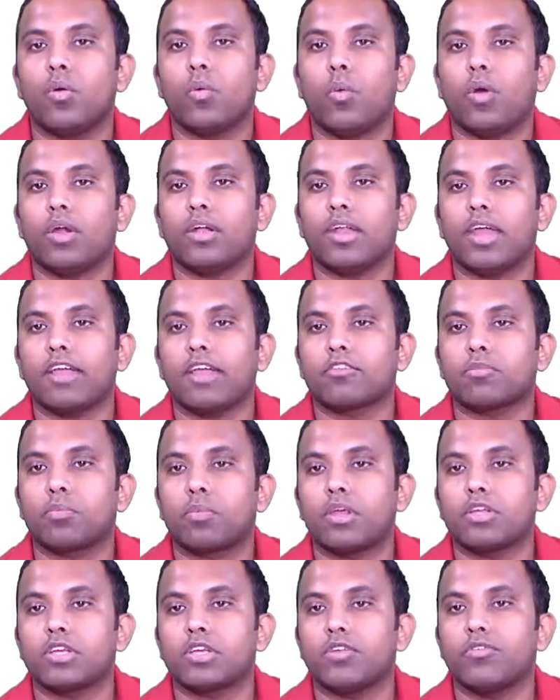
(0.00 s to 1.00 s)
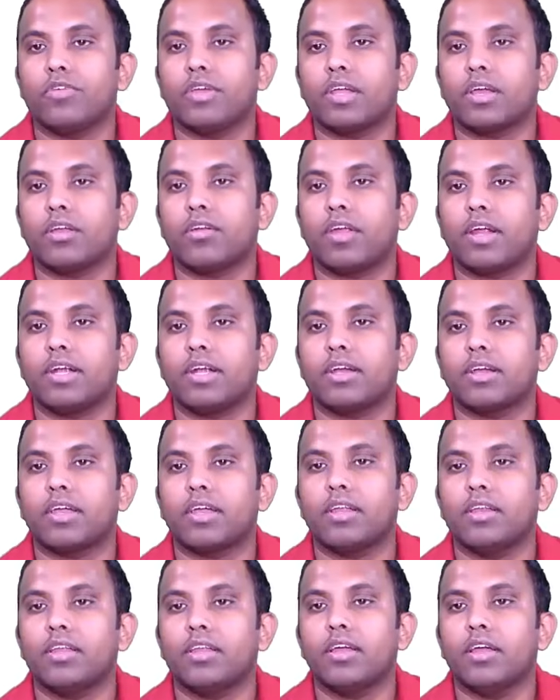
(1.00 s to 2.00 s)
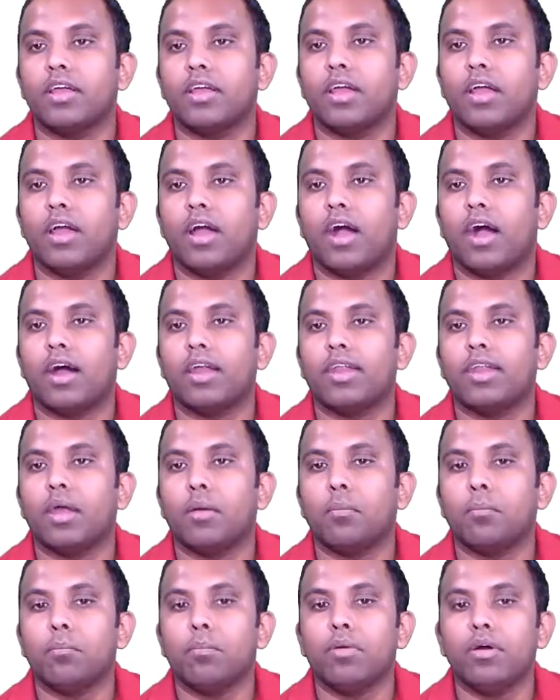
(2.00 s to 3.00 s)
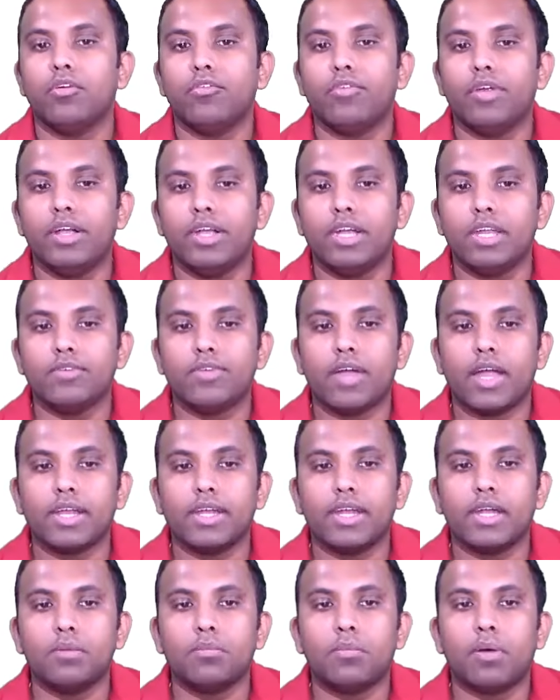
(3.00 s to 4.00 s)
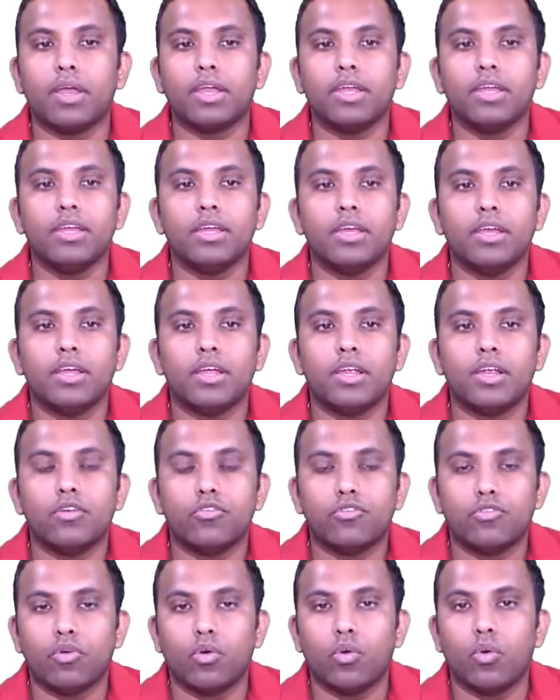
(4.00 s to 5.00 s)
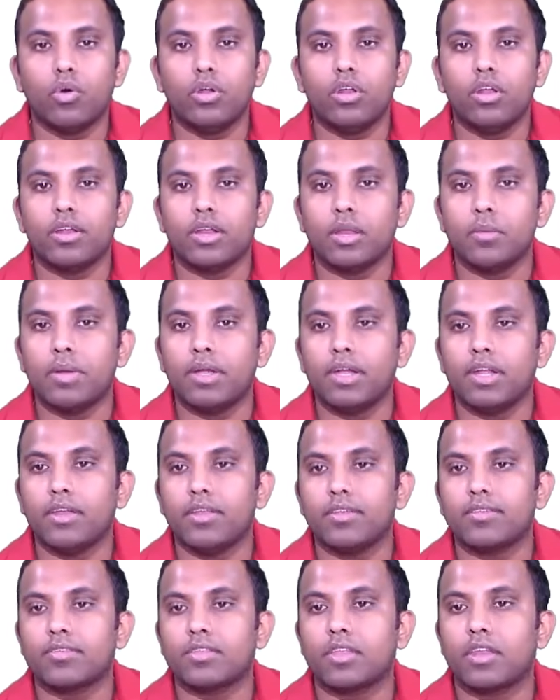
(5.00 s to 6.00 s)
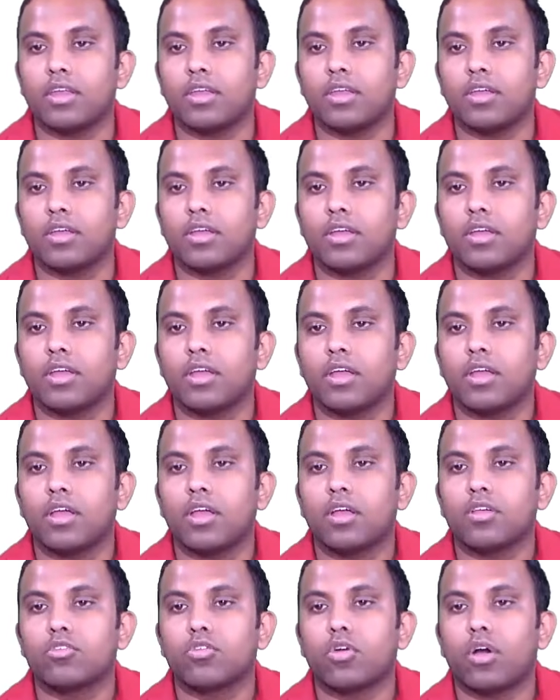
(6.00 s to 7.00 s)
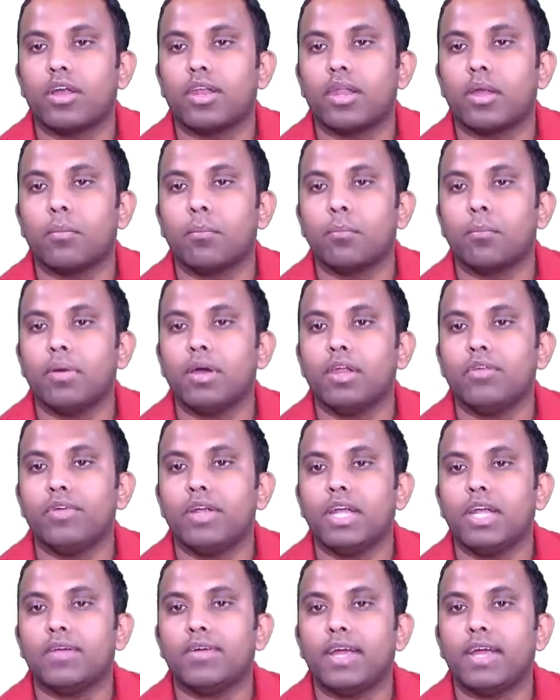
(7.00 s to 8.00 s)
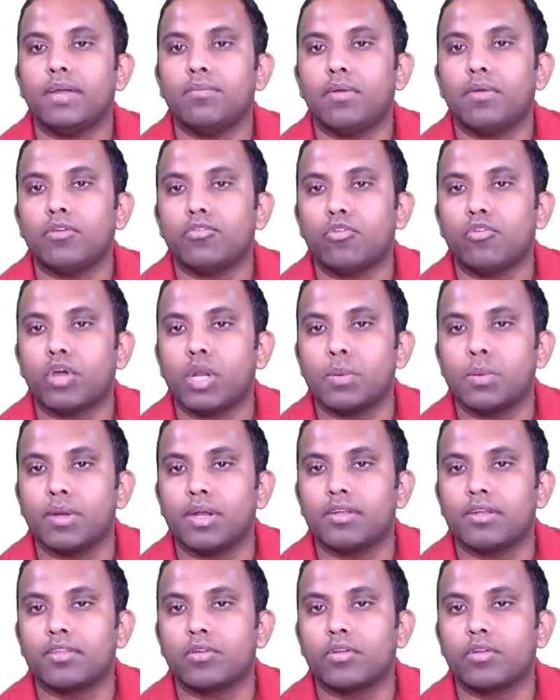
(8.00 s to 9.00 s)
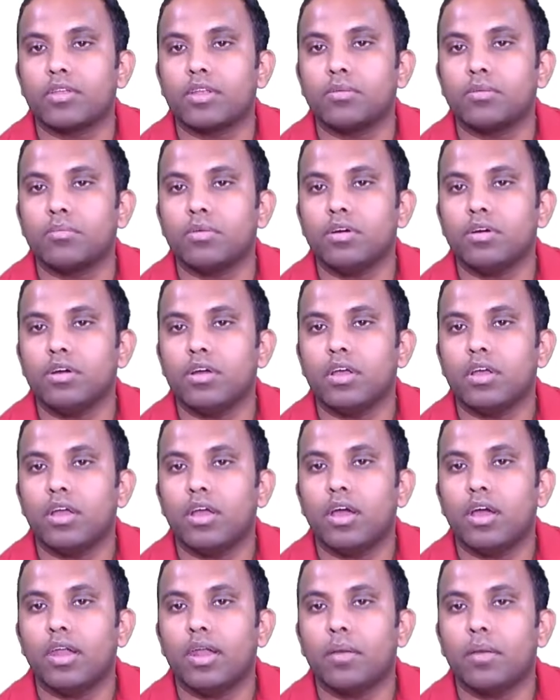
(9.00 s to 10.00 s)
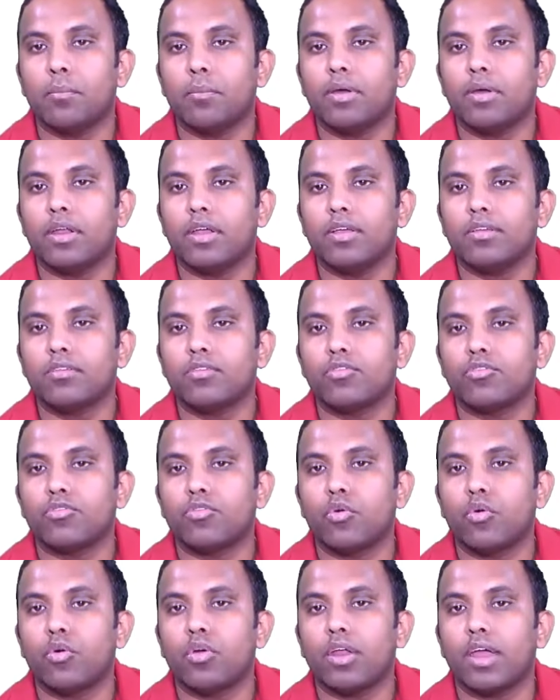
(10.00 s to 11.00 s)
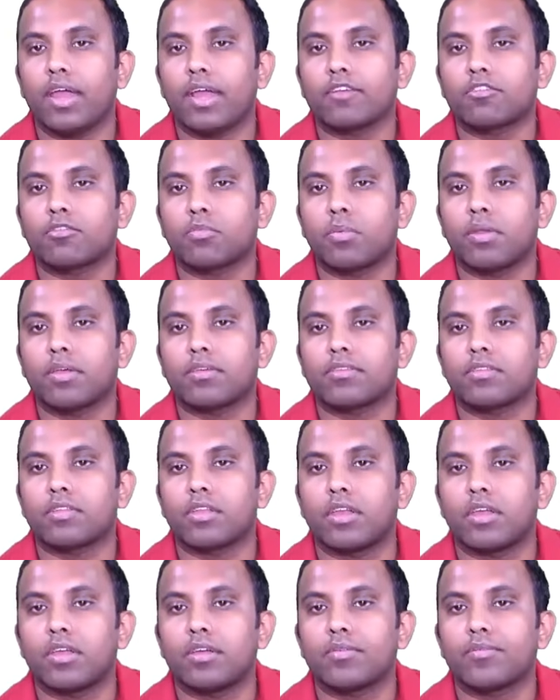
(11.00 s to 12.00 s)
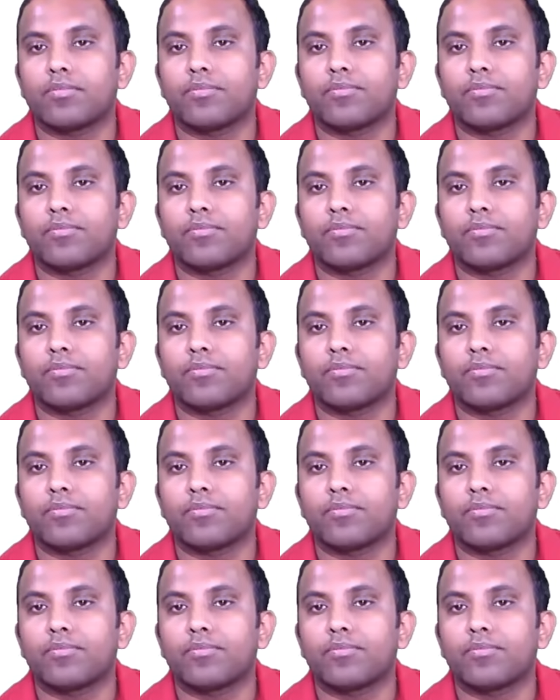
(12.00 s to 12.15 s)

What expression we can write again? A number when divided by 4, remainder is 3. So a number when divided by 4, remainder is 3. What is the number? Number is 4x plus 3.